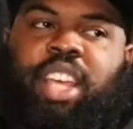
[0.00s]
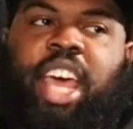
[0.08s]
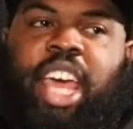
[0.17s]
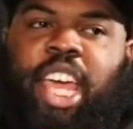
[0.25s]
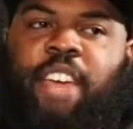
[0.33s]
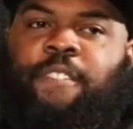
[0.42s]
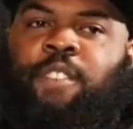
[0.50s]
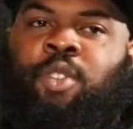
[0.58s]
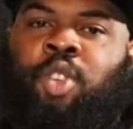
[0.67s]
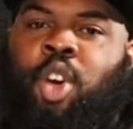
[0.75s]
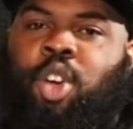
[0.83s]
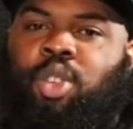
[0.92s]
If you know
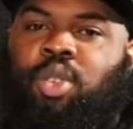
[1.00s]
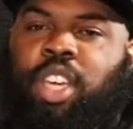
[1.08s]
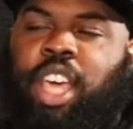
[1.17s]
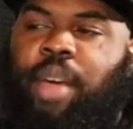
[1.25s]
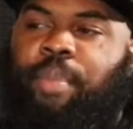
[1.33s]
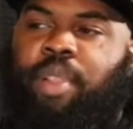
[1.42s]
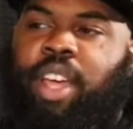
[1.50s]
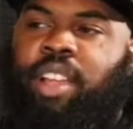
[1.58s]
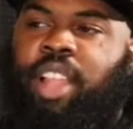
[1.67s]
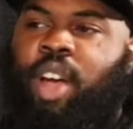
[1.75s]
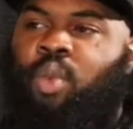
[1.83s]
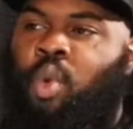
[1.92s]
you can't play like
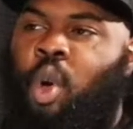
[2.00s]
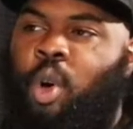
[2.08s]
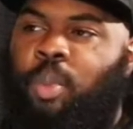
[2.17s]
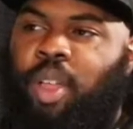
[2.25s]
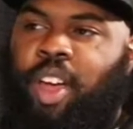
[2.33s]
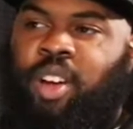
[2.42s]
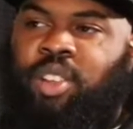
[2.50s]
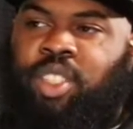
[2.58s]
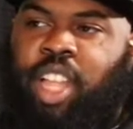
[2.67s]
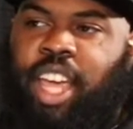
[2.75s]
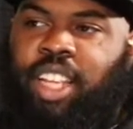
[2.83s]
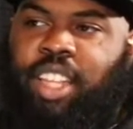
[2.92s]
role players
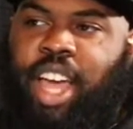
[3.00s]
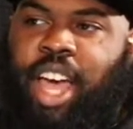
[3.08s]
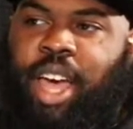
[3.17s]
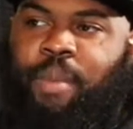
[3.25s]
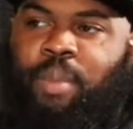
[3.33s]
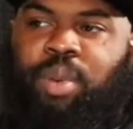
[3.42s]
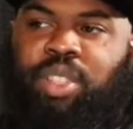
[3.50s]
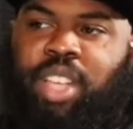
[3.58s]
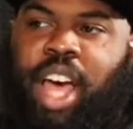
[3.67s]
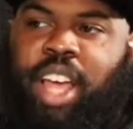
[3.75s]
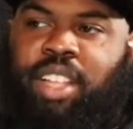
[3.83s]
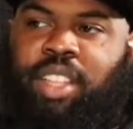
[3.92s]
like that,
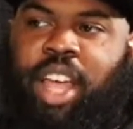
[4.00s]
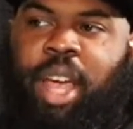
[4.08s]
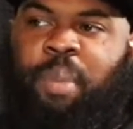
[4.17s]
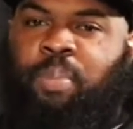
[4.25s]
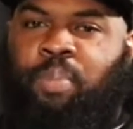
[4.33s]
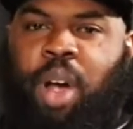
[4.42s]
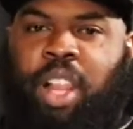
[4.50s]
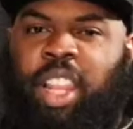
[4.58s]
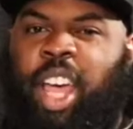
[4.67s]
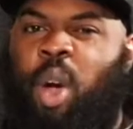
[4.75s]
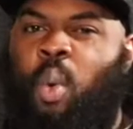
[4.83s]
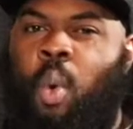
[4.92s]
besides like probably like
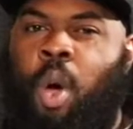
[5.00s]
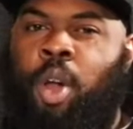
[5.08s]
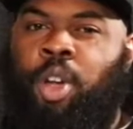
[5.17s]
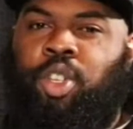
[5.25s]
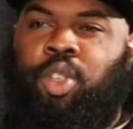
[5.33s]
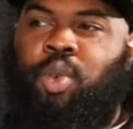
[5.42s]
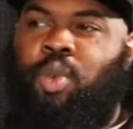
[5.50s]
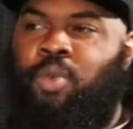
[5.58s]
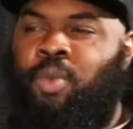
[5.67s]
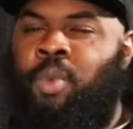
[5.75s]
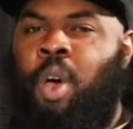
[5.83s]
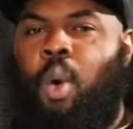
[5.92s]
1 or 2 of them,
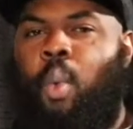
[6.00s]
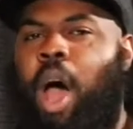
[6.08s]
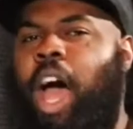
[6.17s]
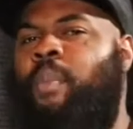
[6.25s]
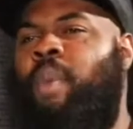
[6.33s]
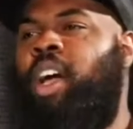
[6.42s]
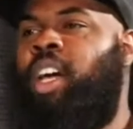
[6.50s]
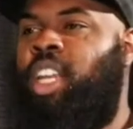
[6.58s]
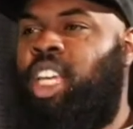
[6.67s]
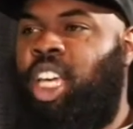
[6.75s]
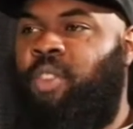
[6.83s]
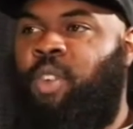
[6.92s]
why am I gonna
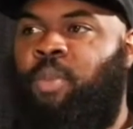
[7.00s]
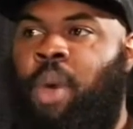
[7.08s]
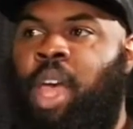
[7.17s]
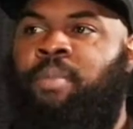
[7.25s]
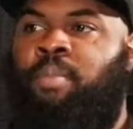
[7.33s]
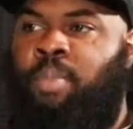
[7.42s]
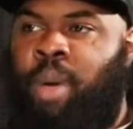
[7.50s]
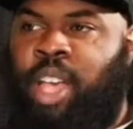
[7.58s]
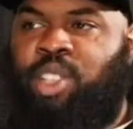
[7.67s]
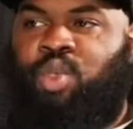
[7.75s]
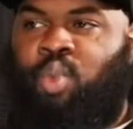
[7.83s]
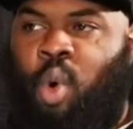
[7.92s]
give up my best
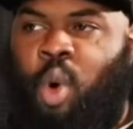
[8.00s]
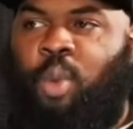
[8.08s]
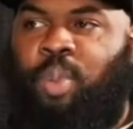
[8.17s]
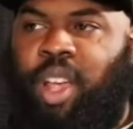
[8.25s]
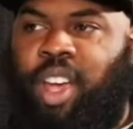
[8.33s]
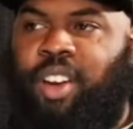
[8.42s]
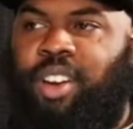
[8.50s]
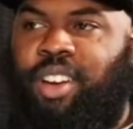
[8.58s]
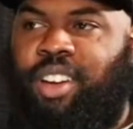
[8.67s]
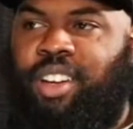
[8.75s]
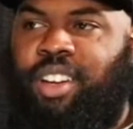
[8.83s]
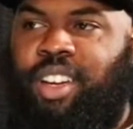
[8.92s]
role player
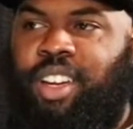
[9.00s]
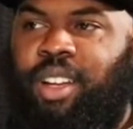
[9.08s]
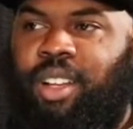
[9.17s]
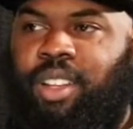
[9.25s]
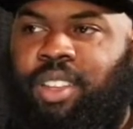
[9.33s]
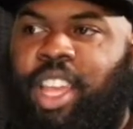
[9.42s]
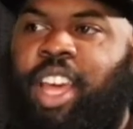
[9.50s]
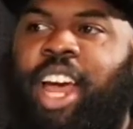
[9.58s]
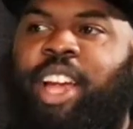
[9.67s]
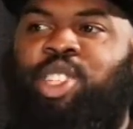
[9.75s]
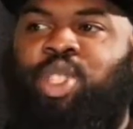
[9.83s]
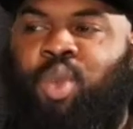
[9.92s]
that I
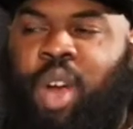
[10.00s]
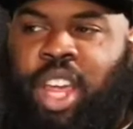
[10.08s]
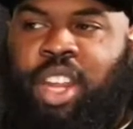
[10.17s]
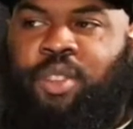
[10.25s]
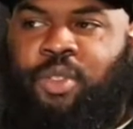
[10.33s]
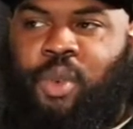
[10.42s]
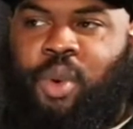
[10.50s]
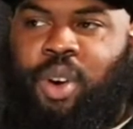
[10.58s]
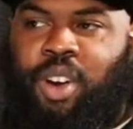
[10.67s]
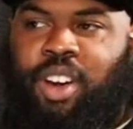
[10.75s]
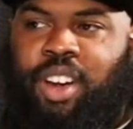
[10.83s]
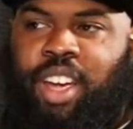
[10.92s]
traded for,
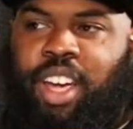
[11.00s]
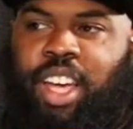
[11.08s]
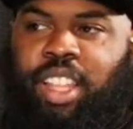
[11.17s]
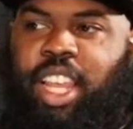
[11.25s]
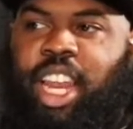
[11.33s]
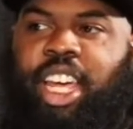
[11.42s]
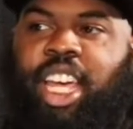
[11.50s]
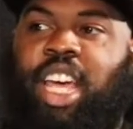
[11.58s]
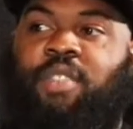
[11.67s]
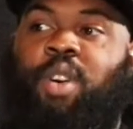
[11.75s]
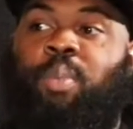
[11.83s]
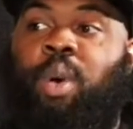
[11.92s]
that I gave
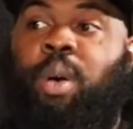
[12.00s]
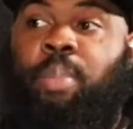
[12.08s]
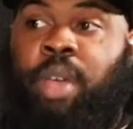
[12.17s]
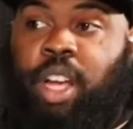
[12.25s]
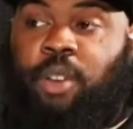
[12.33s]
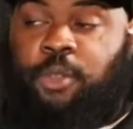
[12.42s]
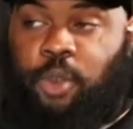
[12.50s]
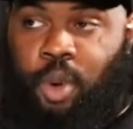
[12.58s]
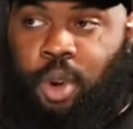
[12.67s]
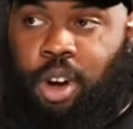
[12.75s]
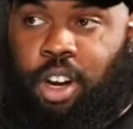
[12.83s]
up a pick for,